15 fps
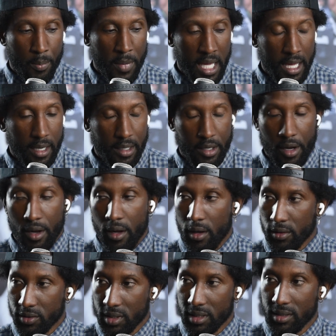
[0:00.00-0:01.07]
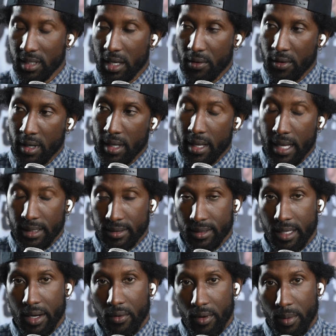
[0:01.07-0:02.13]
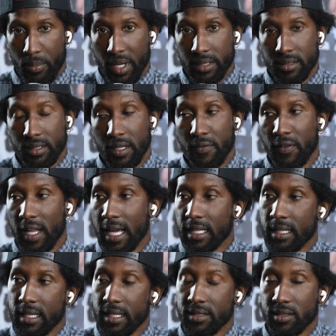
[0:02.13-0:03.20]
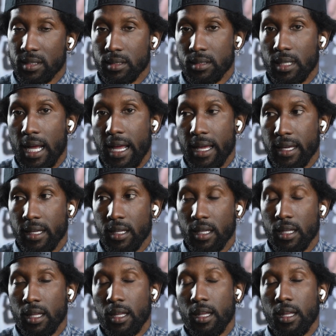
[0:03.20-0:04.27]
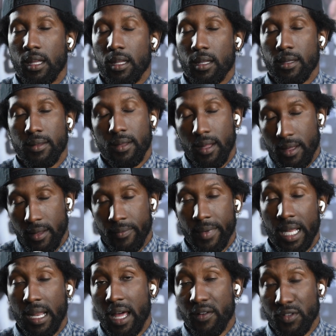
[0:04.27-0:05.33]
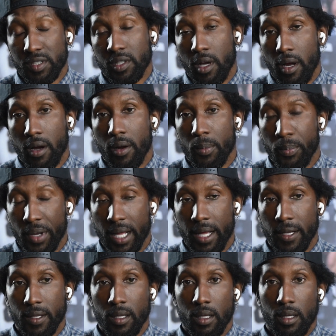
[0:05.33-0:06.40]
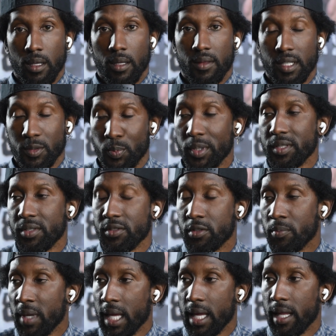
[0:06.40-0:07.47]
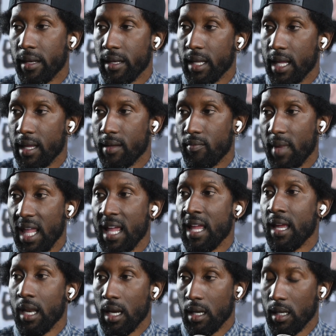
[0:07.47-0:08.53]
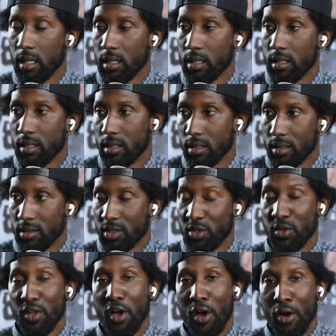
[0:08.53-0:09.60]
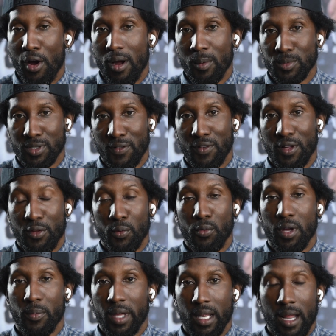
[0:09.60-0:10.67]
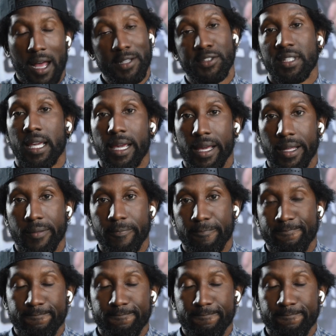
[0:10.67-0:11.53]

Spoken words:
men dogs, et cetera, but stuff like this is like a lot of us are, but this pushes men in to the arms of other women. I'll say it.